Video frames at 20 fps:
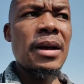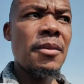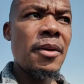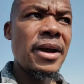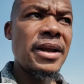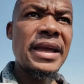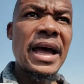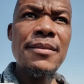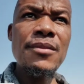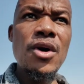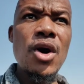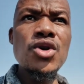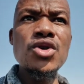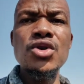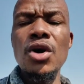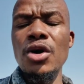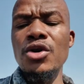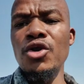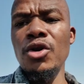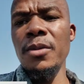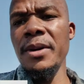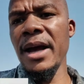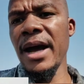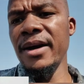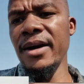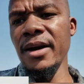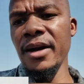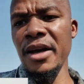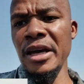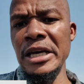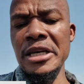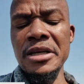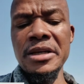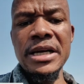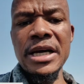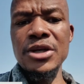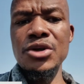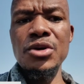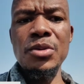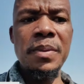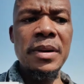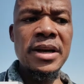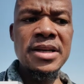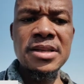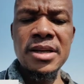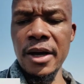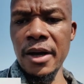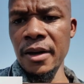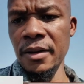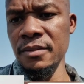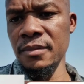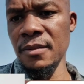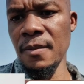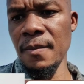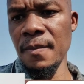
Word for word: When time goes on, you'll be agreeing just to please her.